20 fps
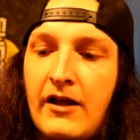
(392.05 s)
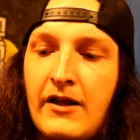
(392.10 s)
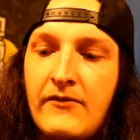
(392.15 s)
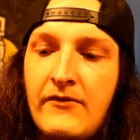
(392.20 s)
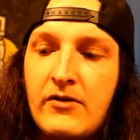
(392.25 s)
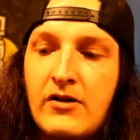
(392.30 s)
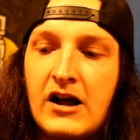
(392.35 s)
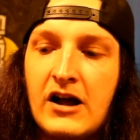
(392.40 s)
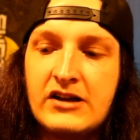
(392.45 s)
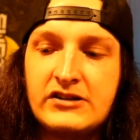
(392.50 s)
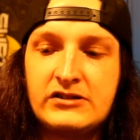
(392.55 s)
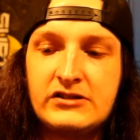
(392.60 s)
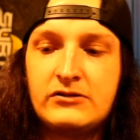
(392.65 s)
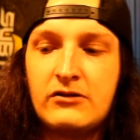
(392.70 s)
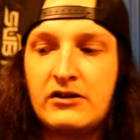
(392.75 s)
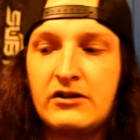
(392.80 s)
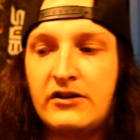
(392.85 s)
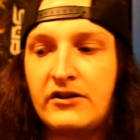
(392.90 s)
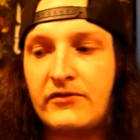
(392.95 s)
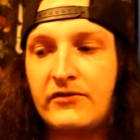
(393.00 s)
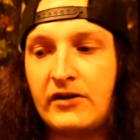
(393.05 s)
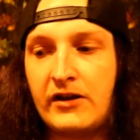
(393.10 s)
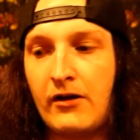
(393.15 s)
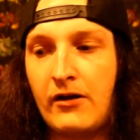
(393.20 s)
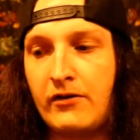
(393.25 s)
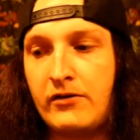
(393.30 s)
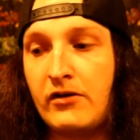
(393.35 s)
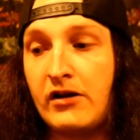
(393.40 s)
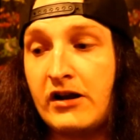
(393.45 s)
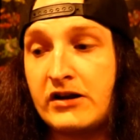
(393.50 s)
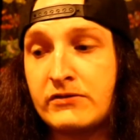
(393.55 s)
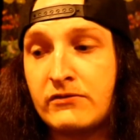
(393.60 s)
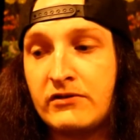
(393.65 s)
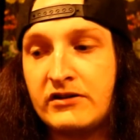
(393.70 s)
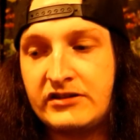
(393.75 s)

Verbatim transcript: if you guys enjoyed this video and you guys want